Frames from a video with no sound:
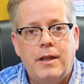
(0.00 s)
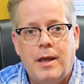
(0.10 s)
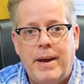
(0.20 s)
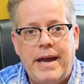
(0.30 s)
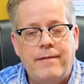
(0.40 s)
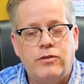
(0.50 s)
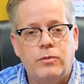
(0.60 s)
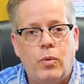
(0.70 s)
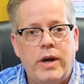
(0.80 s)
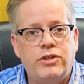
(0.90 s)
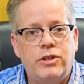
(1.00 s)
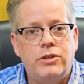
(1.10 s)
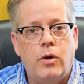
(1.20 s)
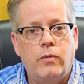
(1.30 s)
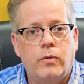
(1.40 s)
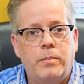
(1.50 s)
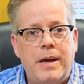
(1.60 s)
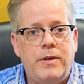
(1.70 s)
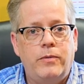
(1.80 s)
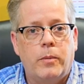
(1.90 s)
They may have some questions over
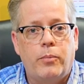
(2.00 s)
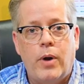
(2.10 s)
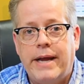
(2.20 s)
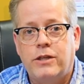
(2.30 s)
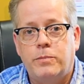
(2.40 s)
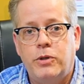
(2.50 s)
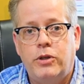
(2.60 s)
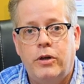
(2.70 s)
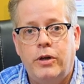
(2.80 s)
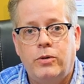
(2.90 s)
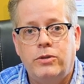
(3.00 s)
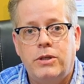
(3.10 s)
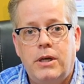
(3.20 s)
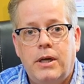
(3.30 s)
maybe their practice materials.